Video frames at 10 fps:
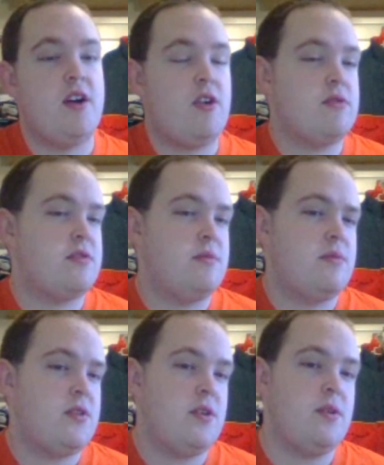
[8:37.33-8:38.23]
options
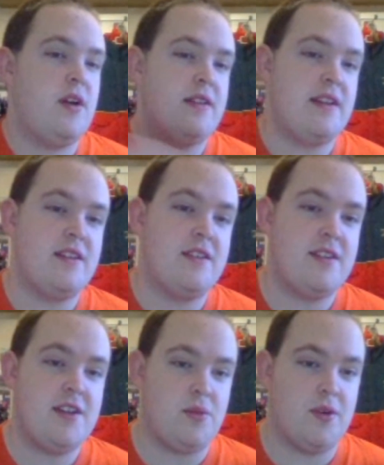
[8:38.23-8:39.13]
to do it, and then there's
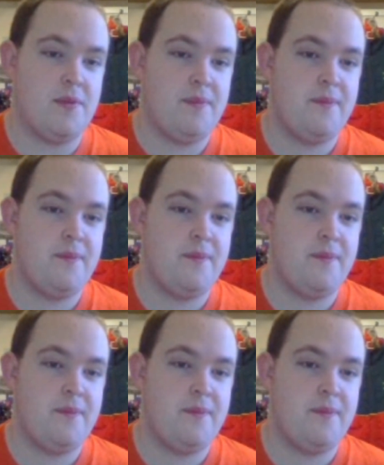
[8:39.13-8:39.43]
this one,